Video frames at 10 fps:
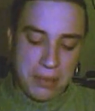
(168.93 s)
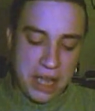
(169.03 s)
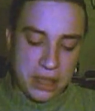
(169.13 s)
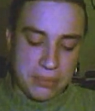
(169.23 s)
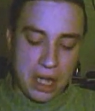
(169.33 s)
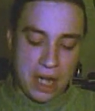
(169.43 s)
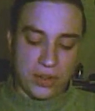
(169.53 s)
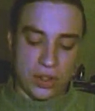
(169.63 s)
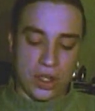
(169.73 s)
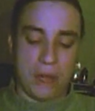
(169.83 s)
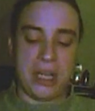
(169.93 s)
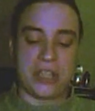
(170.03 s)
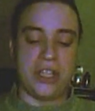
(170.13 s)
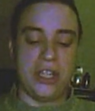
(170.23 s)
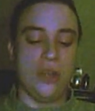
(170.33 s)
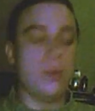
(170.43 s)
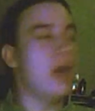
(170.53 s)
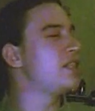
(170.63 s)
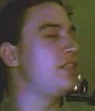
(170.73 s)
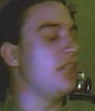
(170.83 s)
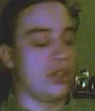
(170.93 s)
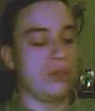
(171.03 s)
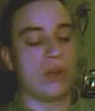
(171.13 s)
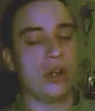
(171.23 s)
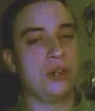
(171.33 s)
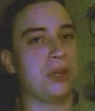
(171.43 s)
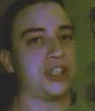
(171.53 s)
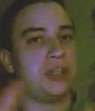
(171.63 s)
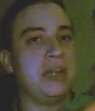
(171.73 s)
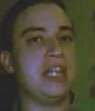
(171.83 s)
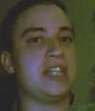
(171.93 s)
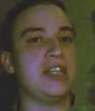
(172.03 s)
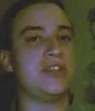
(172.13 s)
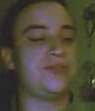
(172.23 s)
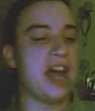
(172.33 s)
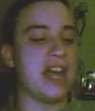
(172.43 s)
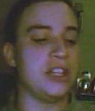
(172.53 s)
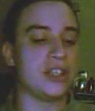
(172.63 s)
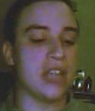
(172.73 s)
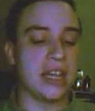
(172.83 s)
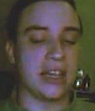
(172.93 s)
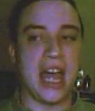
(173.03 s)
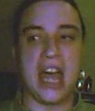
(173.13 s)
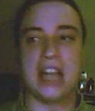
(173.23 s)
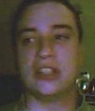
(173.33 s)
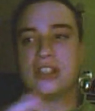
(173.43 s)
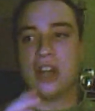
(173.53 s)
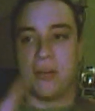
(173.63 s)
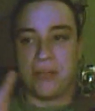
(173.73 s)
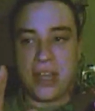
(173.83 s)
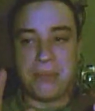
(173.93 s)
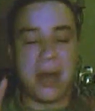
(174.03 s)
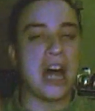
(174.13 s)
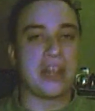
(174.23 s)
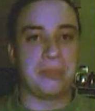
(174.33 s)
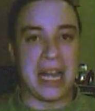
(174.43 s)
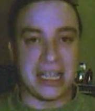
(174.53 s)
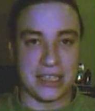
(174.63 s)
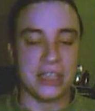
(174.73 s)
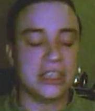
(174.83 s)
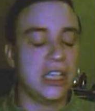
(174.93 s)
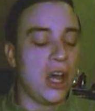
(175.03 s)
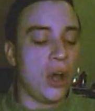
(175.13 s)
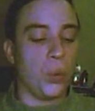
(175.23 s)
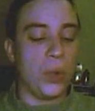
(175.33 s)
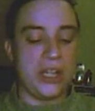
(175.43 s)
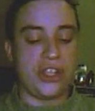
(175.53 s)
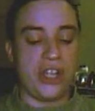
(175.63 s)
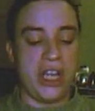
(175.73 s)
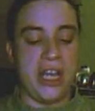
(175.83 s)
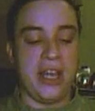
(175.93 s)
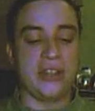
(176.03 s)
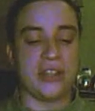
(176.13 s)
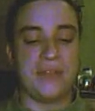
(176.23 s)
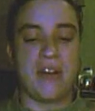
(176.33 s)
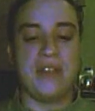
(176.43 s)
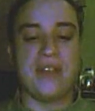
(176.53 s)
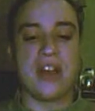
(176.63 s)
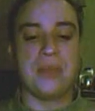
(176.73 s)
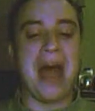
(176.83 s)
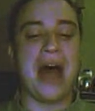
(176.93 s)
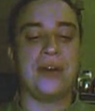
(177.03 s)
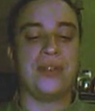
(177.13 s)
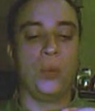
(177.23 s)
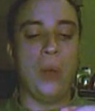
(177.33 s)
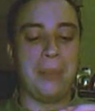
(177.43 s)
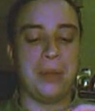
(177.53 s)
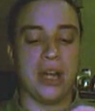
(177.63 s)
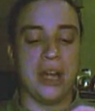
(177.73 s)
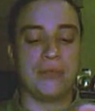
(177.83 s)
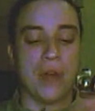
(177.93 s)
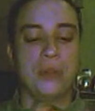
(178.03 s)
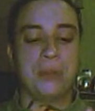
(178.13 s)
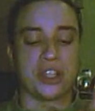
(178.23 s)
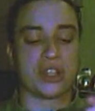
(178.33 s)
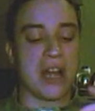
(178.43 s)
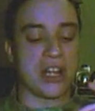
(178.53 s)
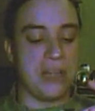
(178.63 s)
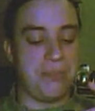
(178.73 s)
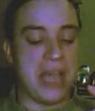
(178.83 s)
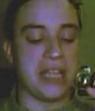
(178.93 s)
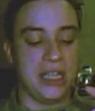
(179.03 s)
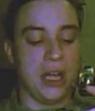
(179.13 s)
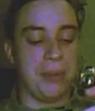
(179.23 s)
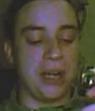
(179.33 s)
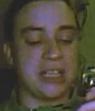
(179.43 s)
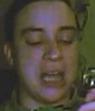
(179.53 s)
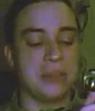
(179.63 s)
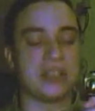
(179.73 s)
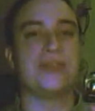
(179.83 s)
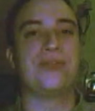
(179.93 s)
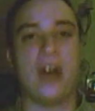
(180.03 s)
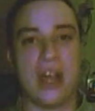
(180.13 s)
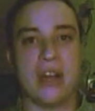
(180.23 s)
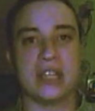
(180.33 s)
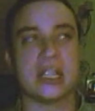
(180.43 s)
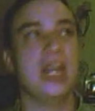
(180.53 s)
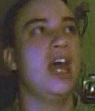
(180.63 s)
In the Marvel Comics, the US edition, Roadbuster meets his fate at the hands of the Path Blaster, which is a very, very powerful weapon, and Roadbuster actually picks it up and attempts to fire it.